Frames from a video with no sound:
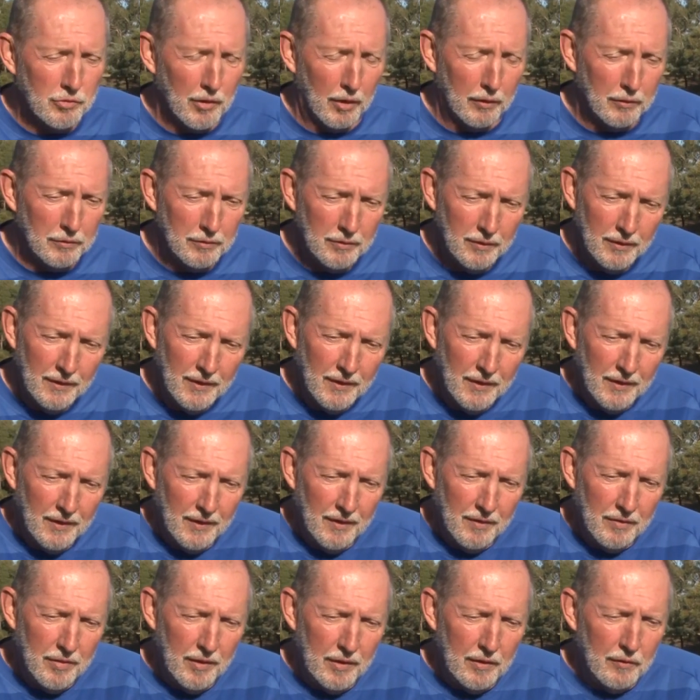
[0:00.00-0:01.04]
so
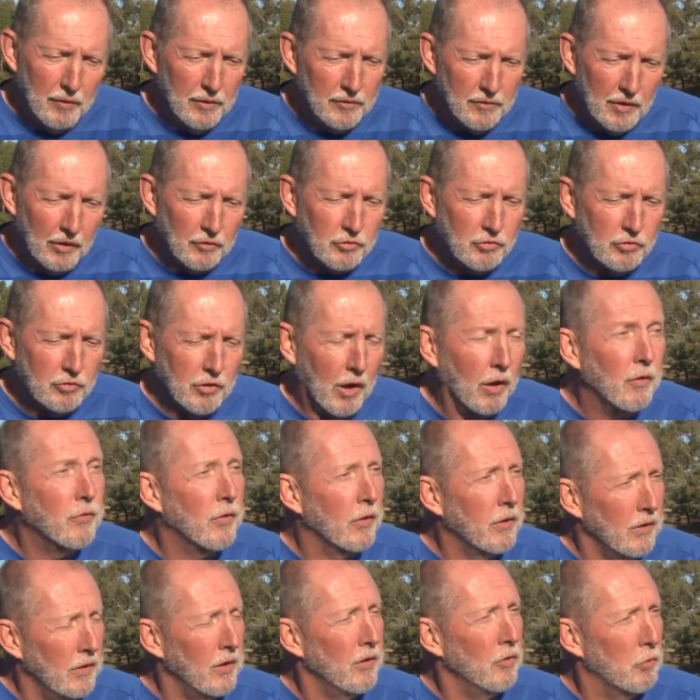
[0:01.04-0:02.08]
there it does show
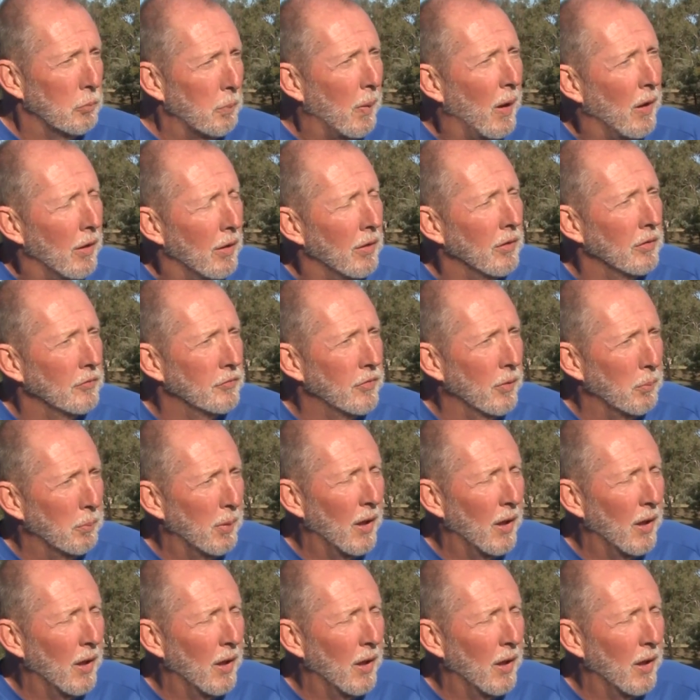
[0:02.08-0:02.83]
that it is part of the